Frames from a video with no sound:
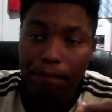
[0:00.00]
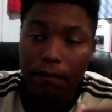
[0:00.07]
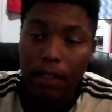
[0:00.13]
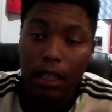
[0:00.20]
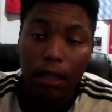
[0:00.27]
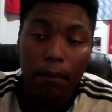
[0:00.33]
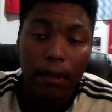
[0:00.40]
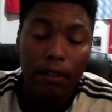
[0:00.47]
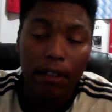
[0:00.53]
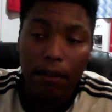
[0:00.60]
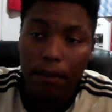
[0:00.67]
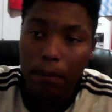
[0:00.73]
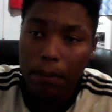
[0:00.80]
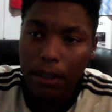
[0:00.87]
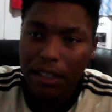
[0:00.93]
Click on my
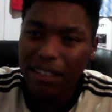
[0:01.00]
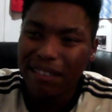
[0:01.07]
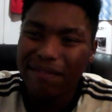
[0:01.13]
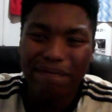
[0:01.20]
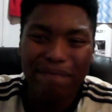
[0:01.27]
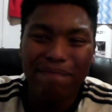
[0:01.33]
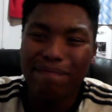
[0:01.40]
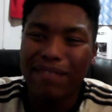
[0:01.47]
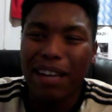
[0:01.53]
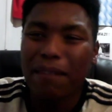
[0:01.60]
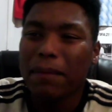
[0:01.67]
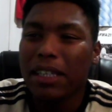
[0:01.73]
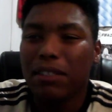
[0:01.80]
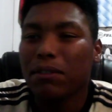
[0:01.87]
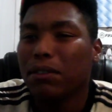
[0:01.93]
stuff up here. Not
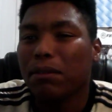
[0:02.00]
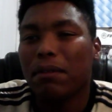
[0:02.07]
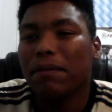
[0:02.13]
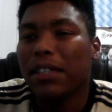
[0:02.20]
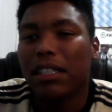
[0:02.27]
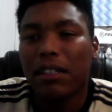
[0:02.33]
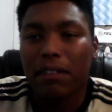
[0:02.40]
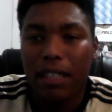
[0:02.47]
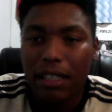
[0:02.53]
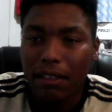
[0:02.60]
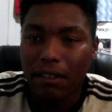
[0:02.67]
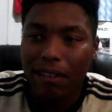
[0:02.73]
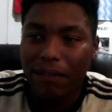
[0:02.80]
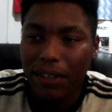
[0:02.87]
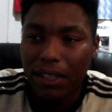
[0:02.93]
my usual video, not the
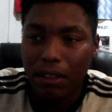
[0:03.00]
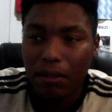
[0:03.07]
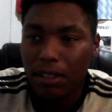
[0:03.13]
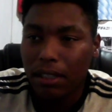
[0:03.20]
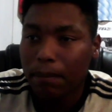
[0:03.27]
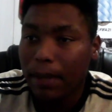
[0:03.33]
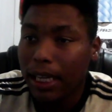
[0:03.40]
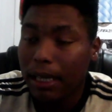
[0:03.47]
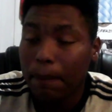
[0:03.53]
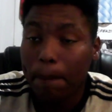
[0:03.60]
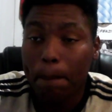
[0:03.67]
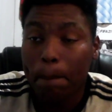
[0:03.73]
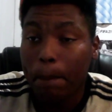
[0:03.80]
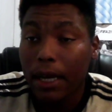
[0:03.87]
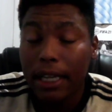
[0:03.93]
stuff I usually make,
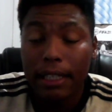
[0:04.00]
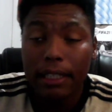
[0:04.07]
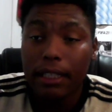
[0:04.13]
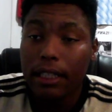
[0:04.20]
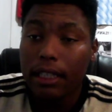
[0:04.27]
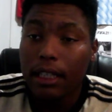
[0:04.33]
but,